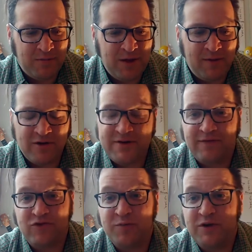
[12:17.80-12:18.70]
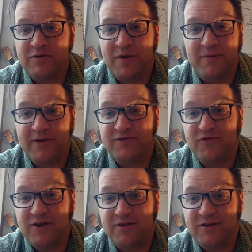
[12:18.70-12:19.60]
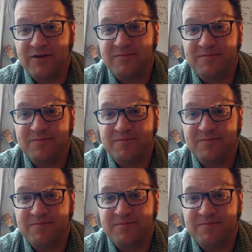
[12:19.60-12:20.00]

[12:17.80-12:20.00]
maybe I'll never speak to my best friend again.